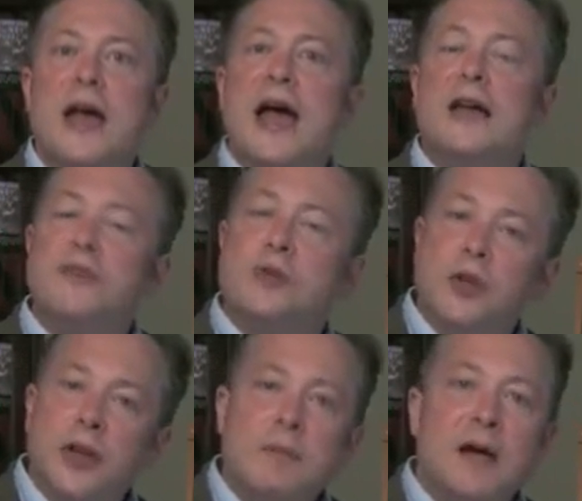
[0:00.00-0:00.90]
and if you
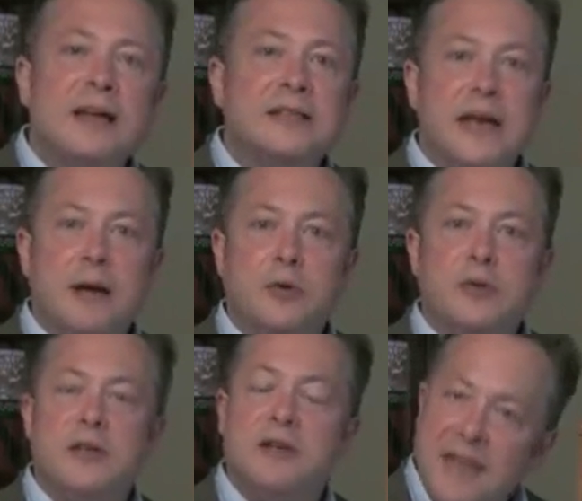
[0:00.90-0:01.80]
look at my
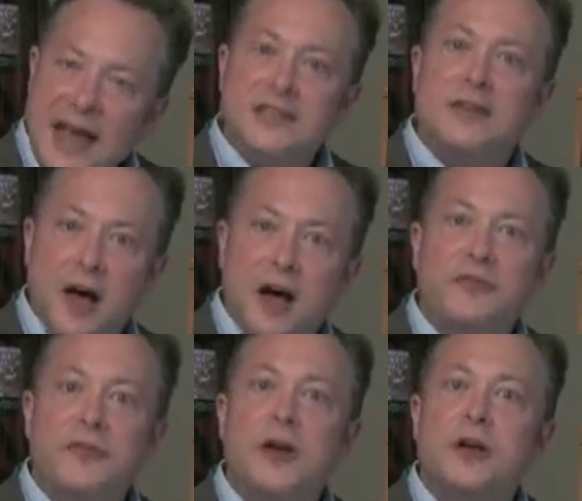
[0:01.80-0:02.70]
examples, that's
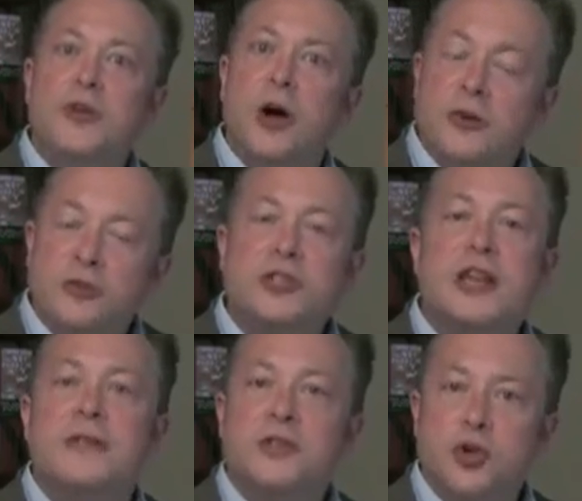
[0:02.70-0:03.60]
enough to
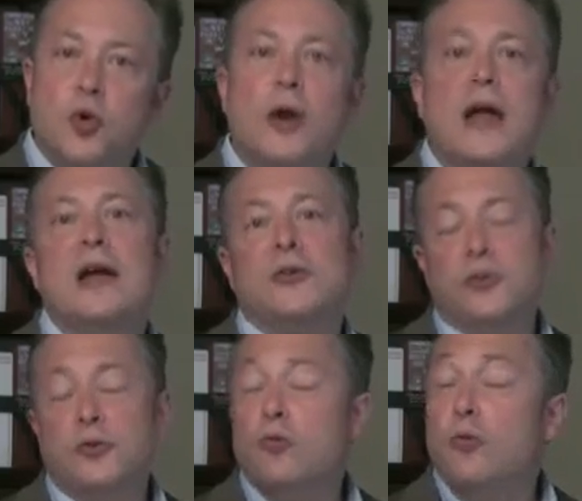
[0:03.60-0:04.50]
understand the story and to
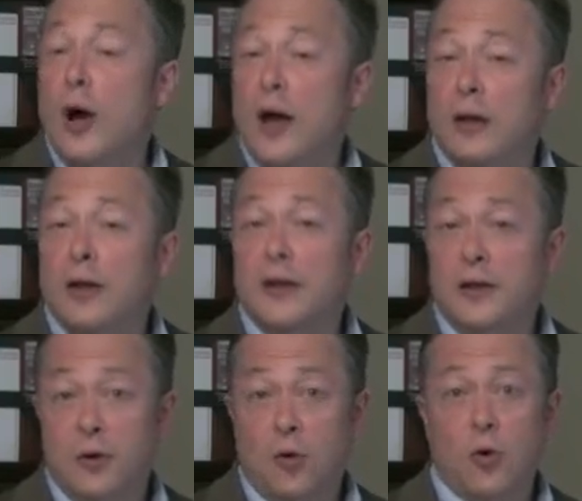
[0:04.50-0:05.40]
do well in
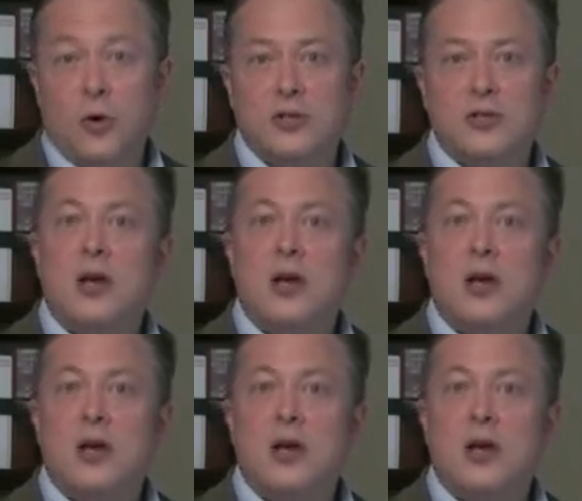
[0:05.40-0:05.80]
the course.